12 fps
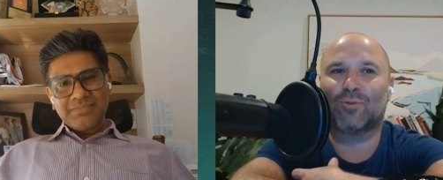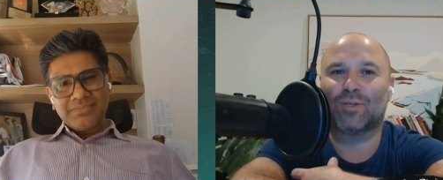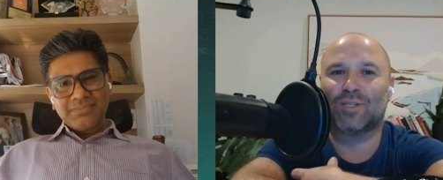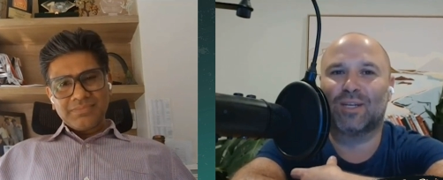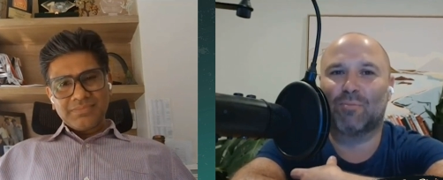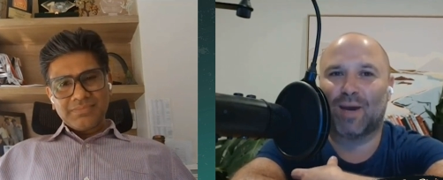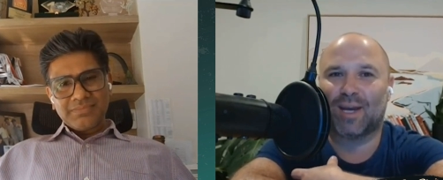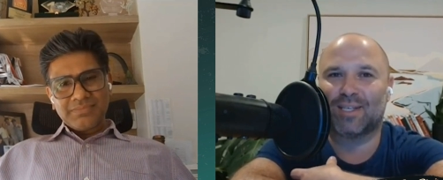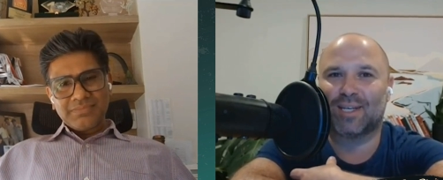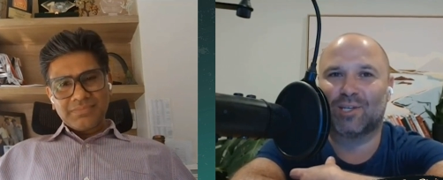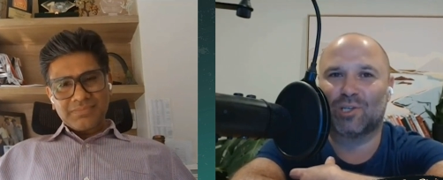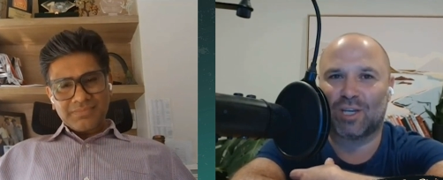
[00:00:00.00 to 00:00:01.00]
Speaker 1: that was an
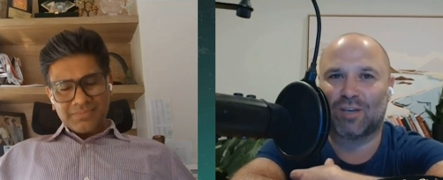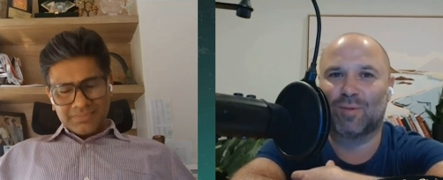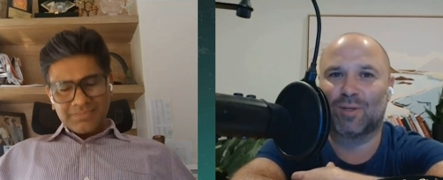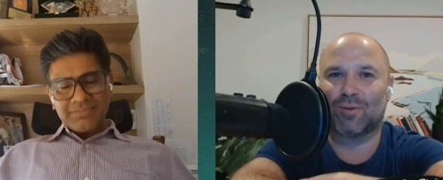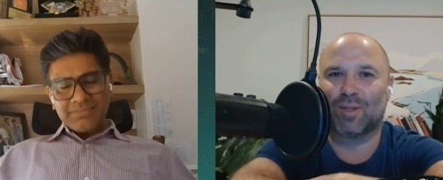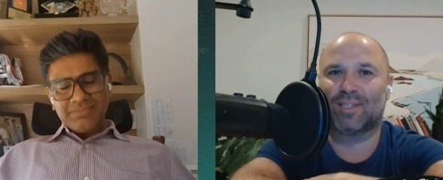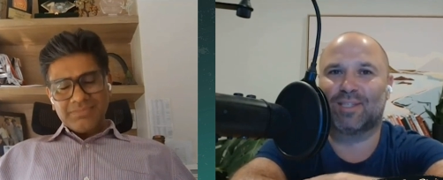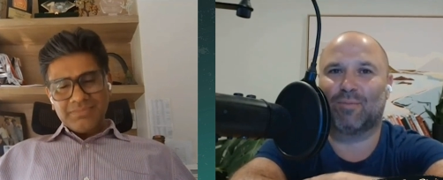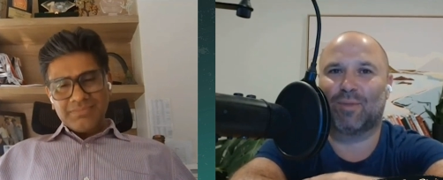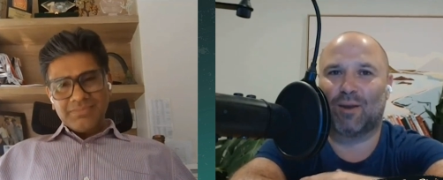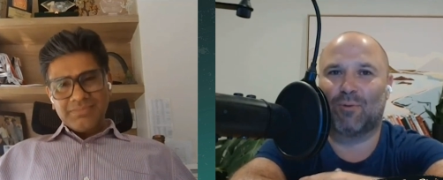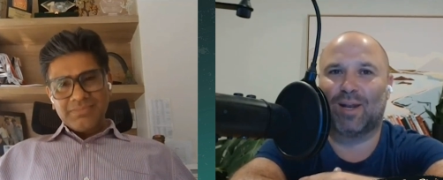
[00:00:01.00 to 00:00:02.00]
amazing achievement, or
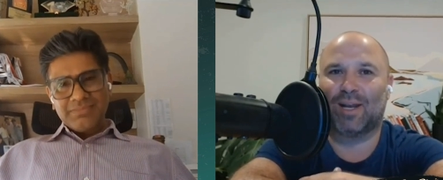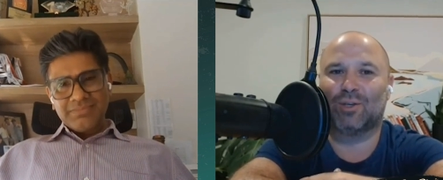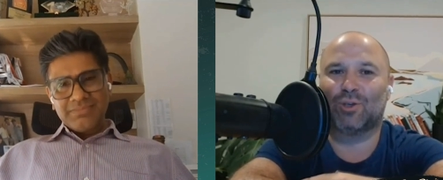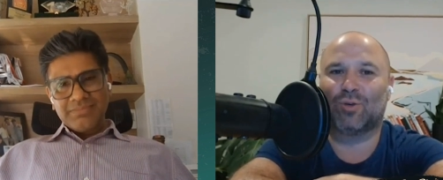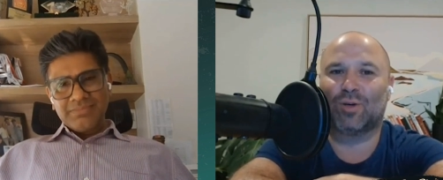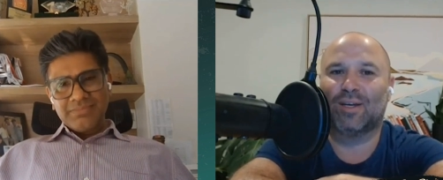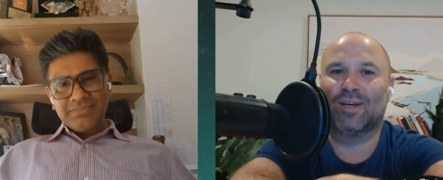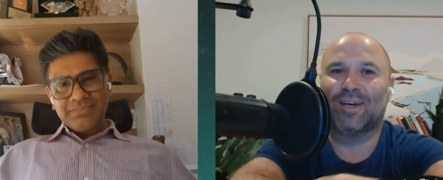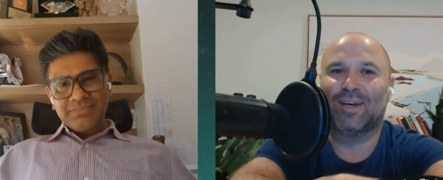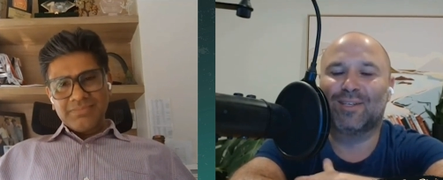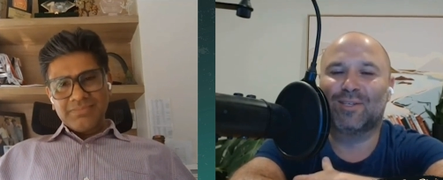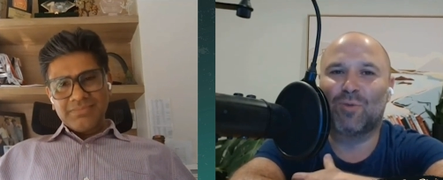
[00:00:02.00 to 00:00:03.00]
that's something I really enjoyed.
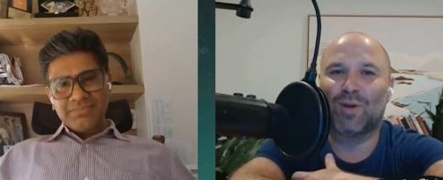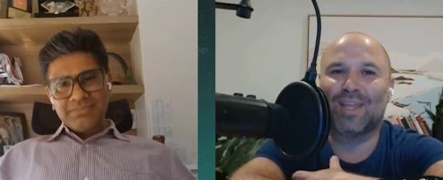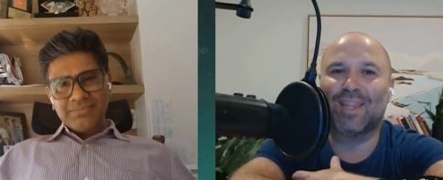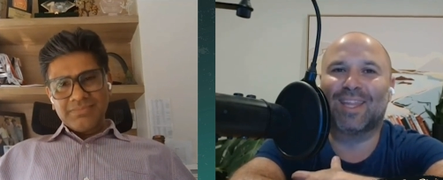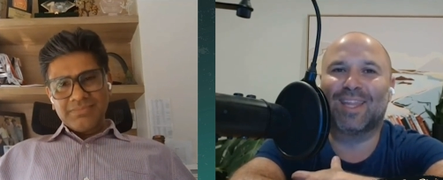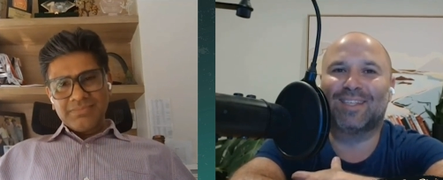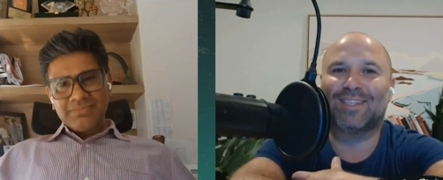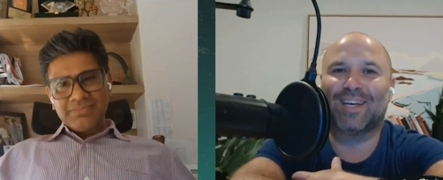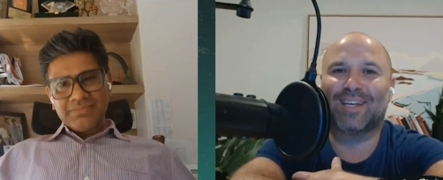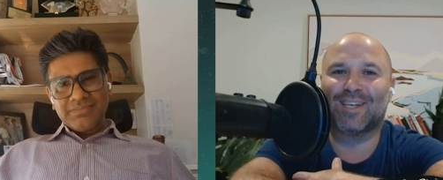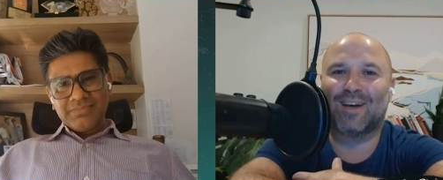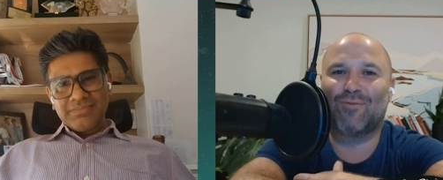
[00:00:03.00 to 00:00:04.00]
Is there anything
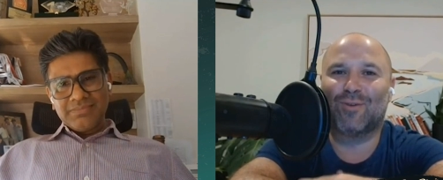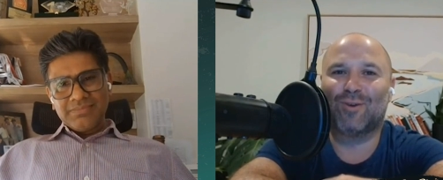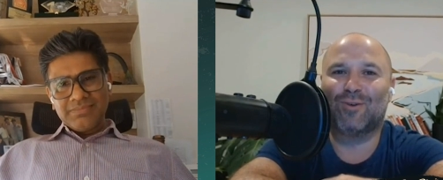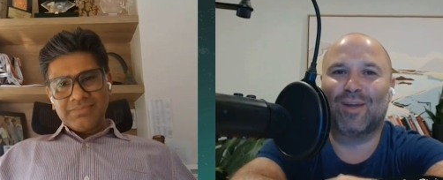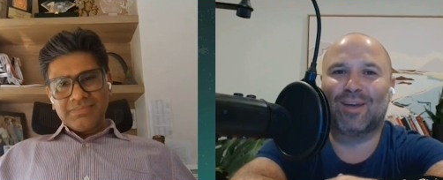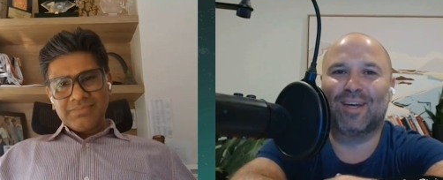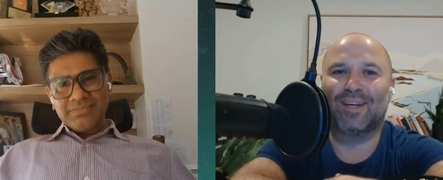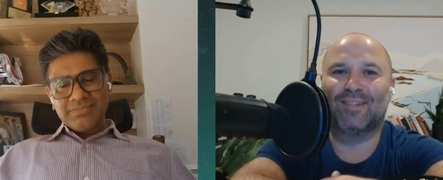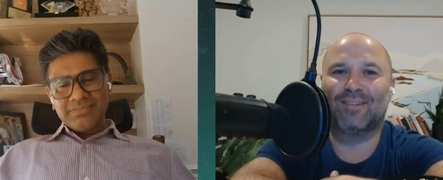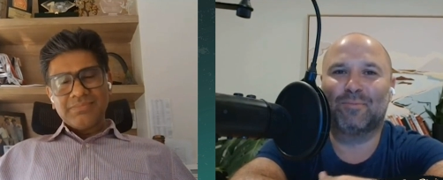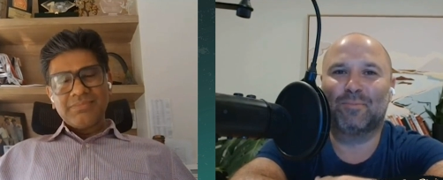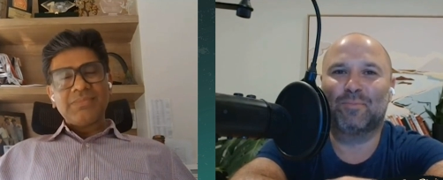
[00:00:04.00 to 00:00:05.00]
that stands out for you
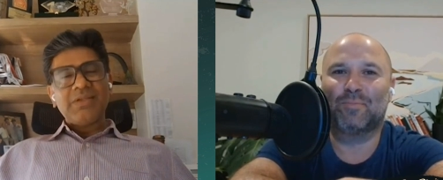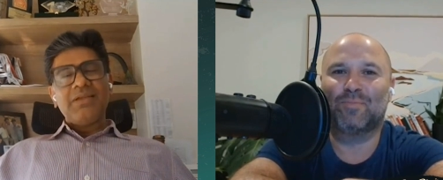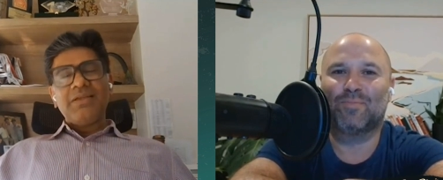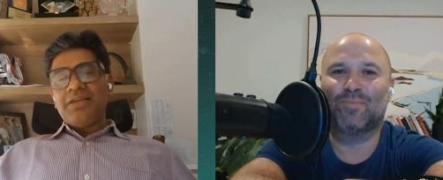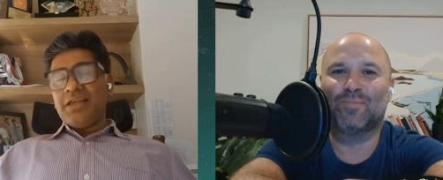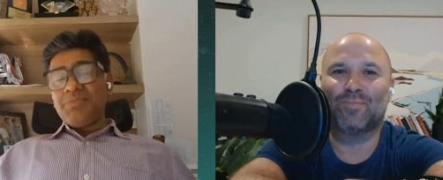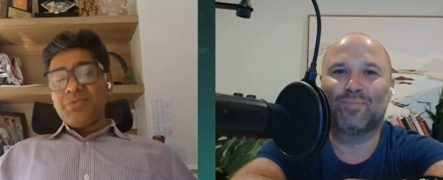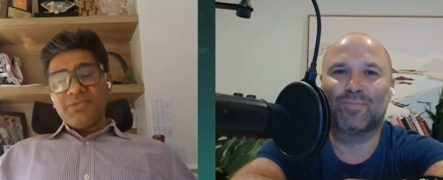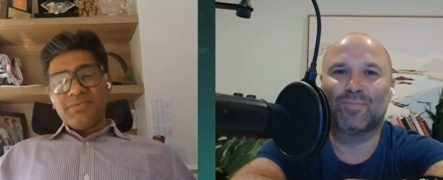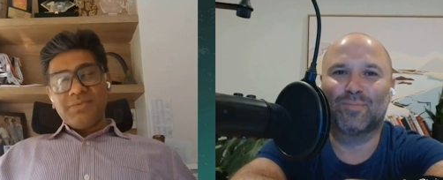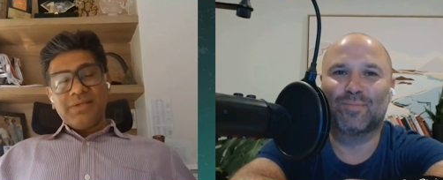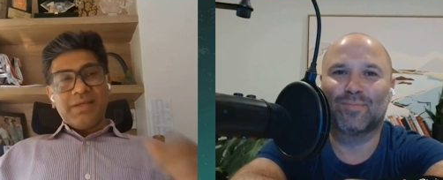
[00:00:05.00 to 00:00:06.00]
like that?
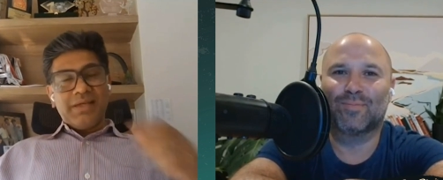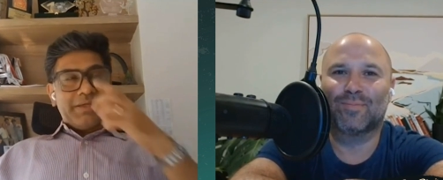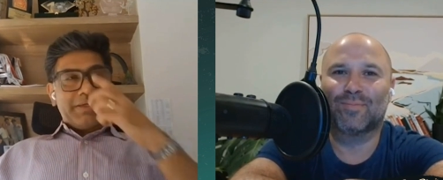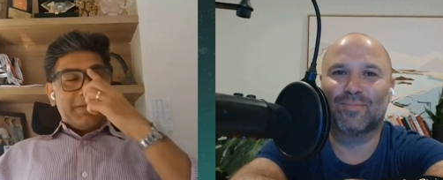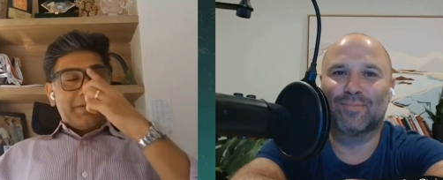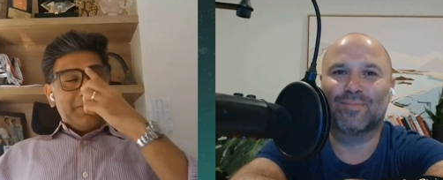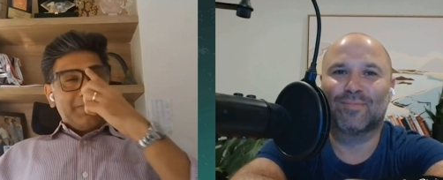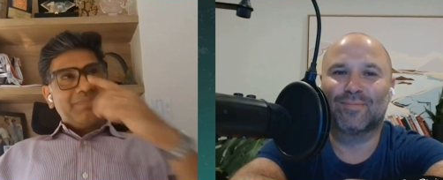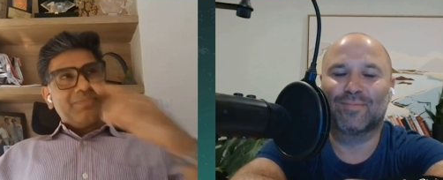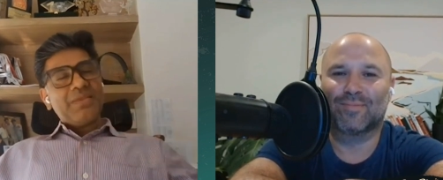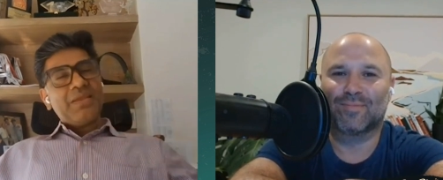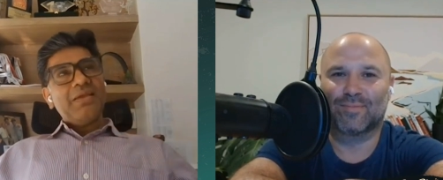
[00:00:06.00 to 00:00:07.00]
Speaker 2: Absolutely. I
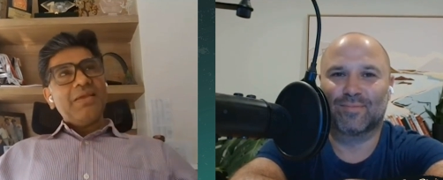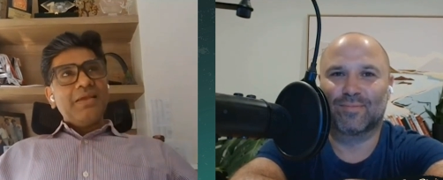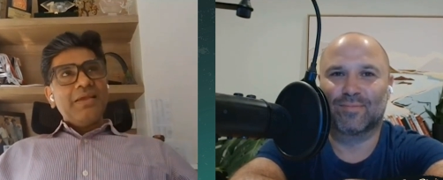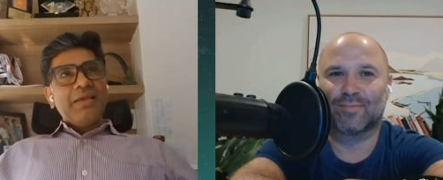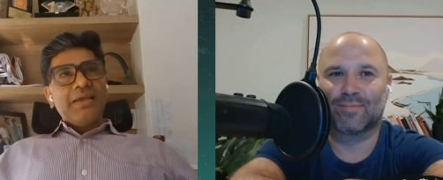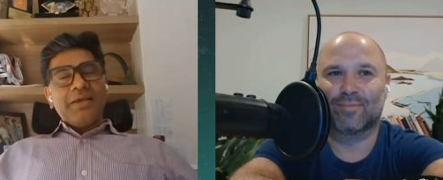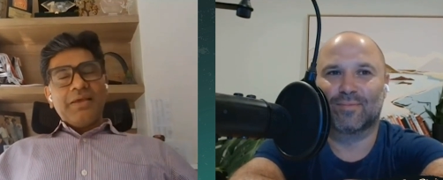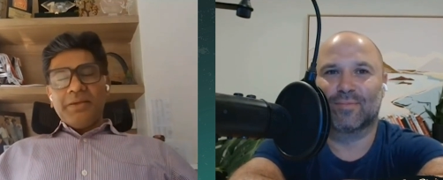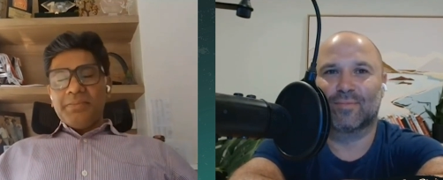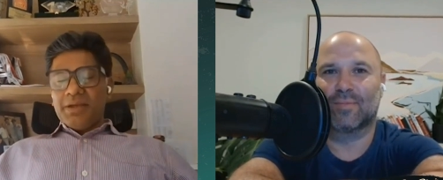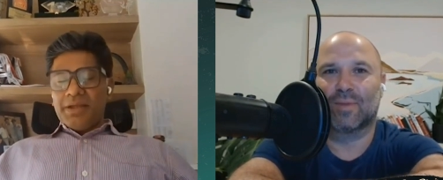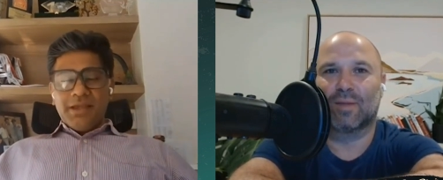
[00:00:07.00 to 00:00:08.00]

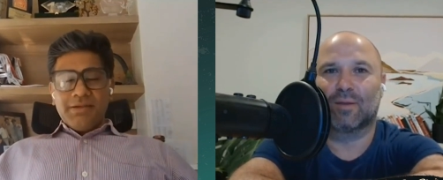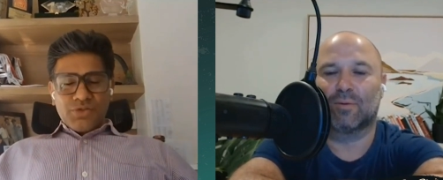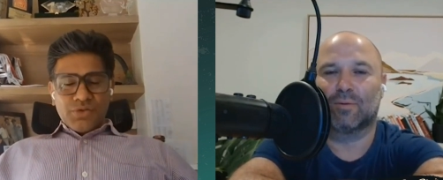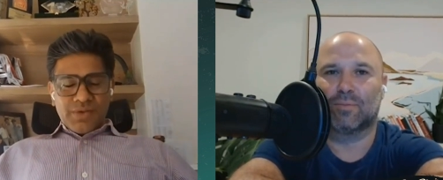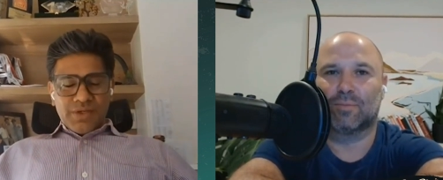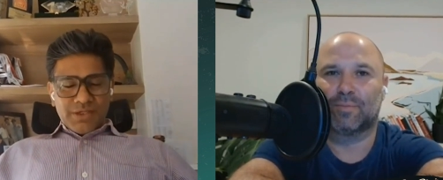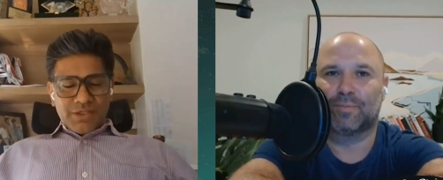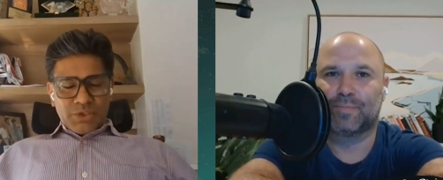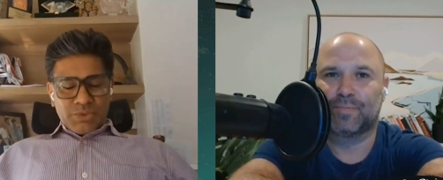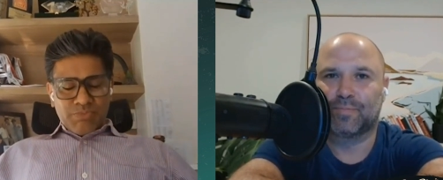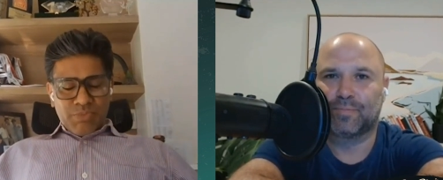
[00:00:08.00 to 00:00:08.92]
uh, again, so we